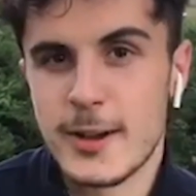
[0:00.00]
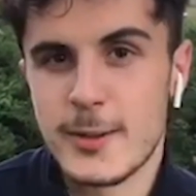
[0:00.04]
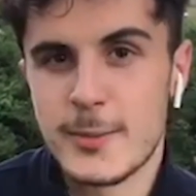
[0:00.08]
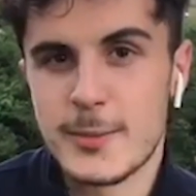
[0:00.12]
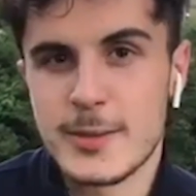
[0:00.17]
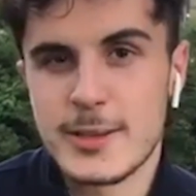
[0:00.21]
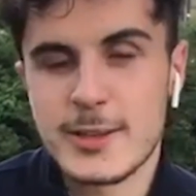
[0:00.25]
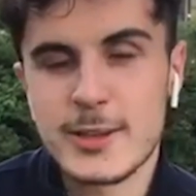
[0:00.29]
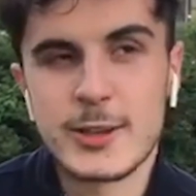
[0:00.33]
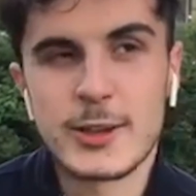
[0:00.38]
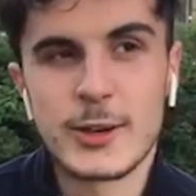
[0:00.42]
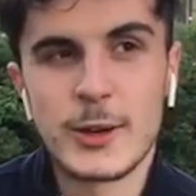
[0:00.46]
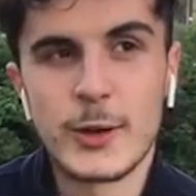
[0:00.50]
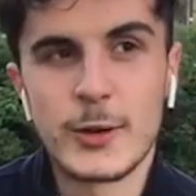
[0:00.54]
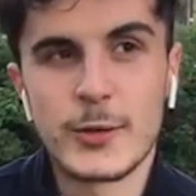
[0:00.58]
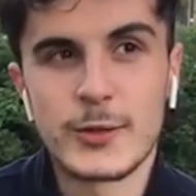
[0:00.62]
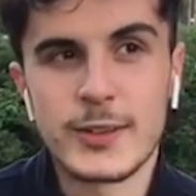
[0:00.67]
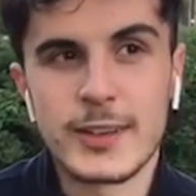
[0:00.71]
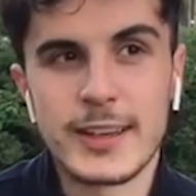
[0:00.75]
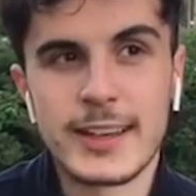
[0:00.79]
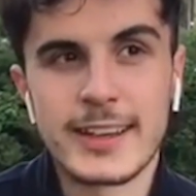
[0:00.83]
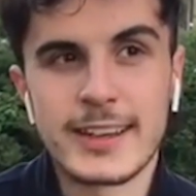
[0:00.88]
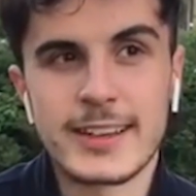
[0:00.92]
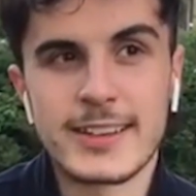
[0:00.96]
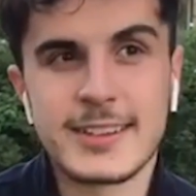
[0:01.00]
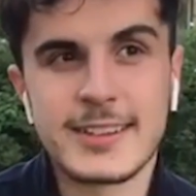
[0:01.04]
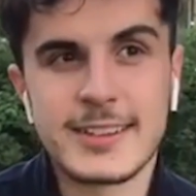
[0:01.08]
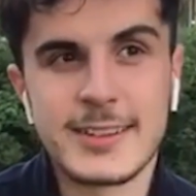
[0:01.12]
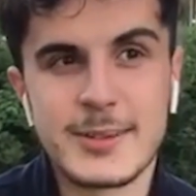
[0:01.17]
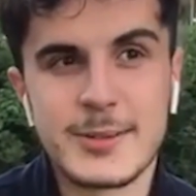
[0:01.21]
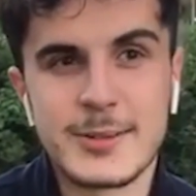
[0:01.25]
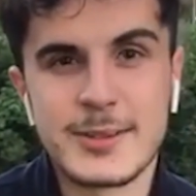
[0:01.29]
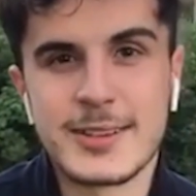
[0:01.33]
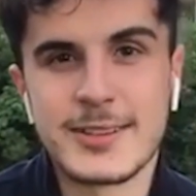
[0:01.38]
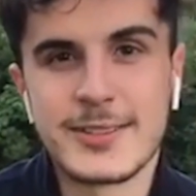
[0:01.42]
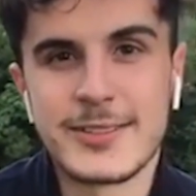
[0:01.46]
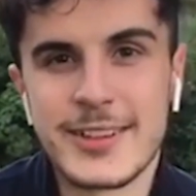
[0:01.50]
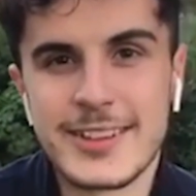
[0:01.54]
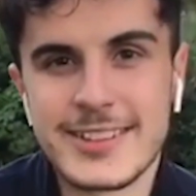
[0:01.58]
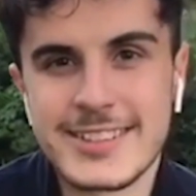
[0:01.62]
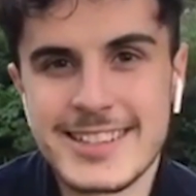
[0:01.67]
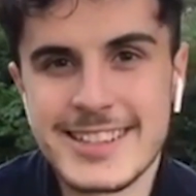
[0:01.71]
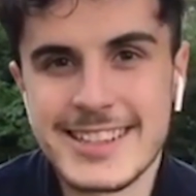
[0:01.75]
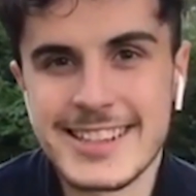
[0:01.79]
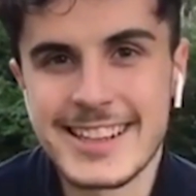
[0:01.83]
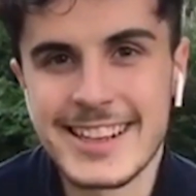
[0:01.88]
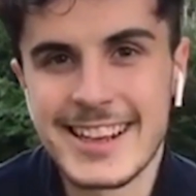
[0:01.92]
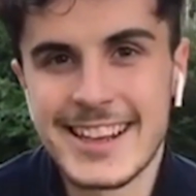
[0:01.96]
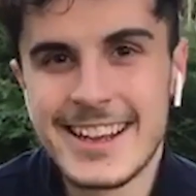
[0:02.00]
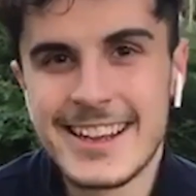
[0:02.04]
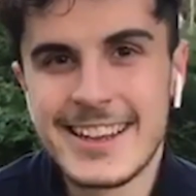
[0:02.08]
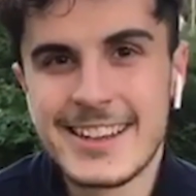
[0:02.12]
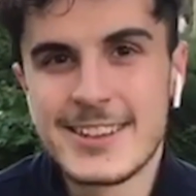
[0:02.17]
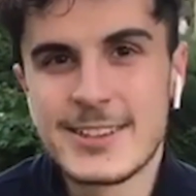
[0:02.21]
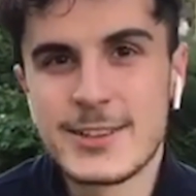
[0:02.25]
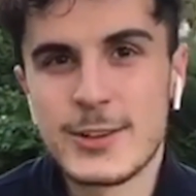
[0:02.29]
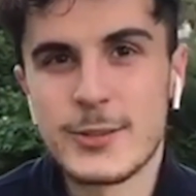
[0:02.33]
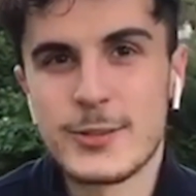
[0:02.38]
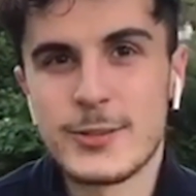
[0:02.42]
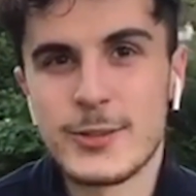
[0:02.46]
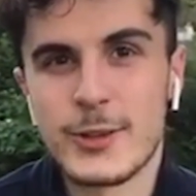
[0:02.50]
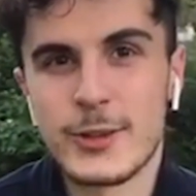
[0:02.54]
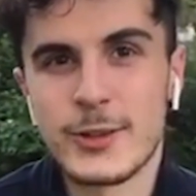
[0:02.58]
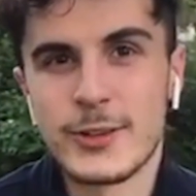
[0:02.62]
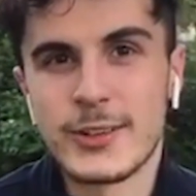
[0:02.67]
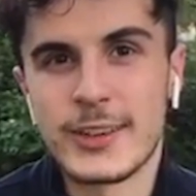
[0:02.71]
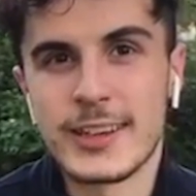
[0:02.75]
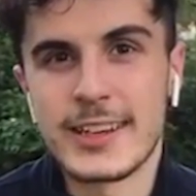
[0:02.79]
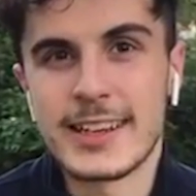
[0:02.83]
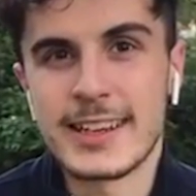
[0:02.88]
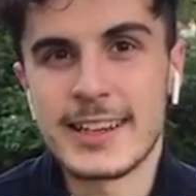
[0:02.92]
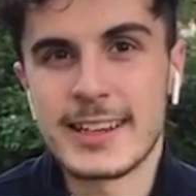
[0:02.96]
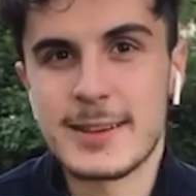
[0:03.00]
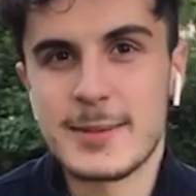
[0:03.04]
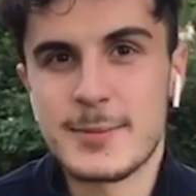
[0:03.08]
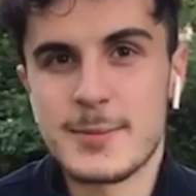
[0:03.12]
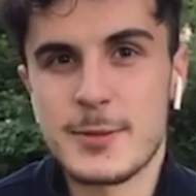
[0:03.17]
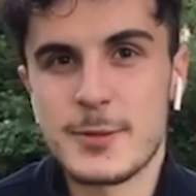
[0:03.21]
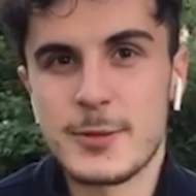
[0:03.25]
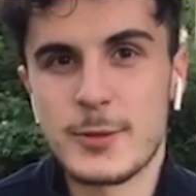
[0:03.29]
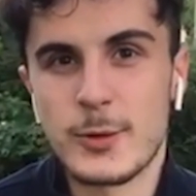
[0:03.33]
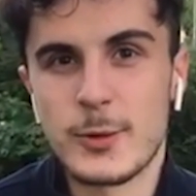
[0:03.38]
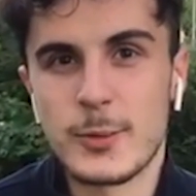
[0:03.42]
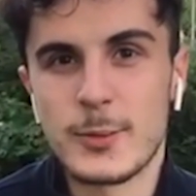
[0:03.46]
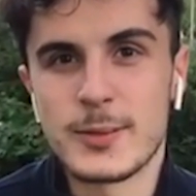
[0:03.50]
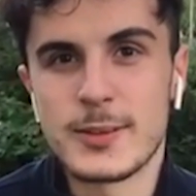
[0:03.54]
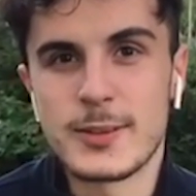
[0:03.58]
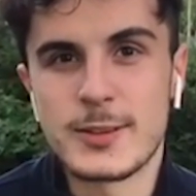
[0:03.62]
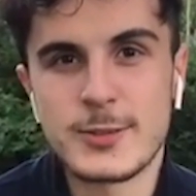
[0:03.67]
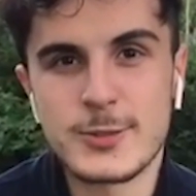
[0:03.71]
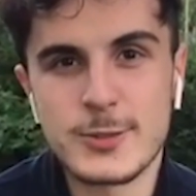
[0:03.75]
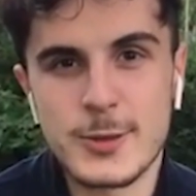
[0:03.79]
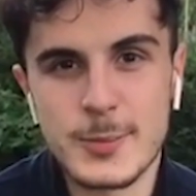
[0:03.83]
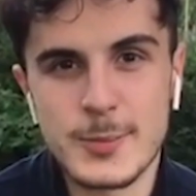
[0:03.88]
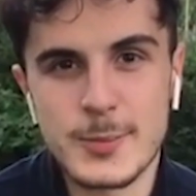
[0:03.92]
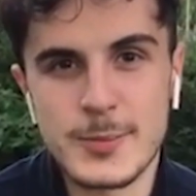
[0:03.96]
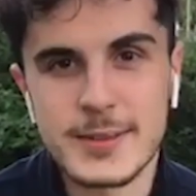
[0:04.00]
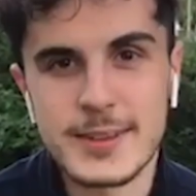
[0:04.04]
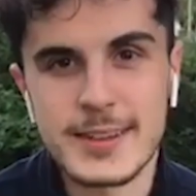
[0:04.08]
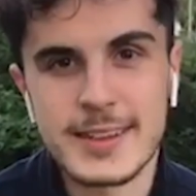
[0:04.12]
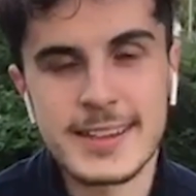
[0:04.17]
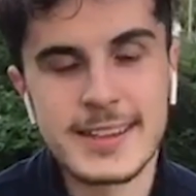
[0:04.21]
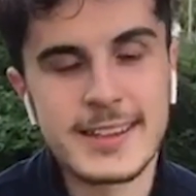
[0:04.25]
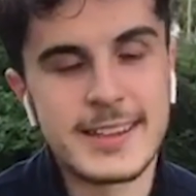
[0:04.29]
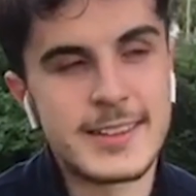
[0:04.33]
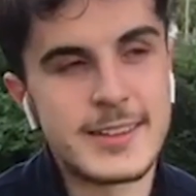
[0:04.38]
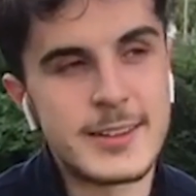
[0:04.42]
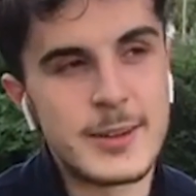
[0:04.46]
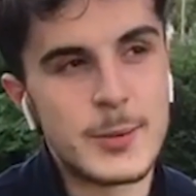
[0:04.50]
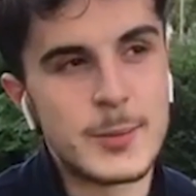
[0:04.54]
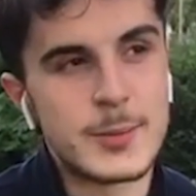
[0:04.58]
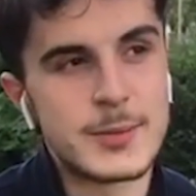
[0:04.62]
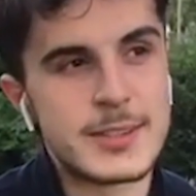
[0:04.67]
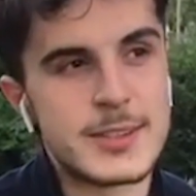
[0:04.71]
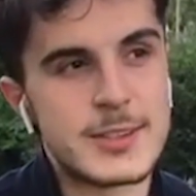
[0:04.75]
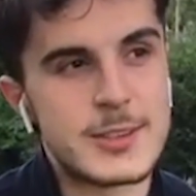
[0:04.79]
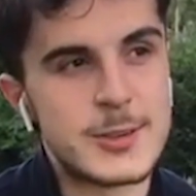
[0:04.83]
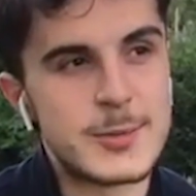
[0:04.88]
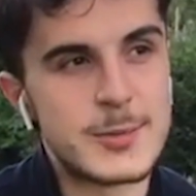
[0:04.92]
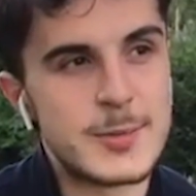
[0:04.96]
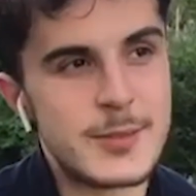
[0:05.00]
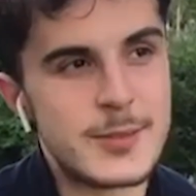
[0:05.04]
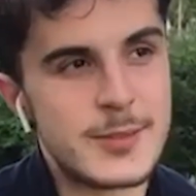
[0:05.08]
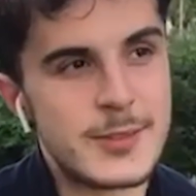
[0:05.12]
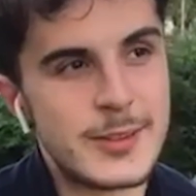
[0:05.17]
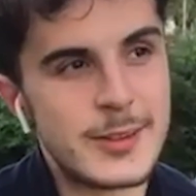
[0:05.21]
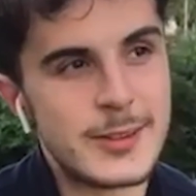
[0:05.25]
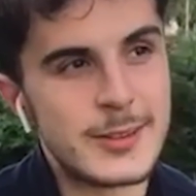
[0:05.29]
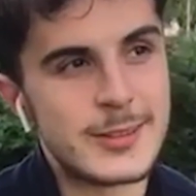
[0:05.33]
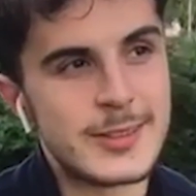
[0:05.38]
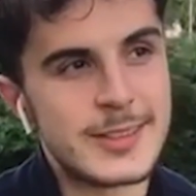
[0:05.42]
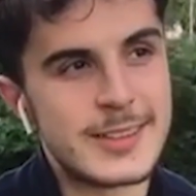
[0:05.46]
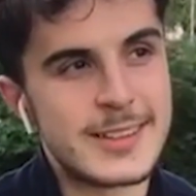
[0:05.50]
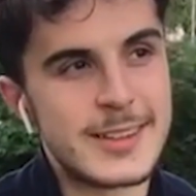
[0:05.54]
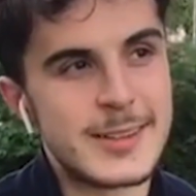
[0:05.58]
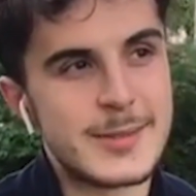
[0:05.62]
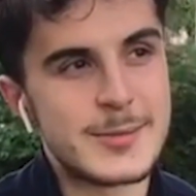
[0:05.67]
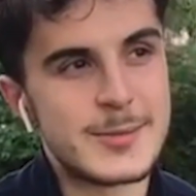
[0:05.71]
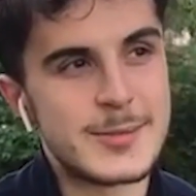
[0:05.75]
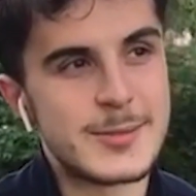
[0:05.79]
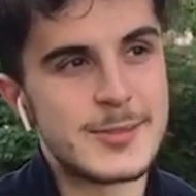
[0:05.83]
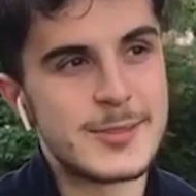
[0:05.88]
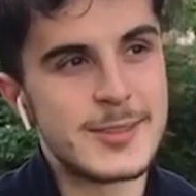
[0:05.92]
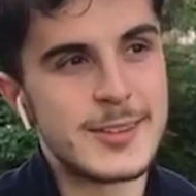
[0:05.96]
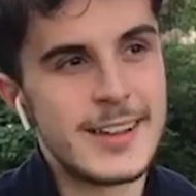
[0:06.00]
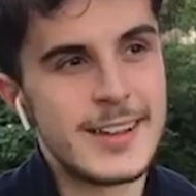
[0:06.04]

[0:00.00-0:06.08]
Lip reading: He took a lot of kicks, and it was a very sort of non-league performance from the opposition midfield in terms of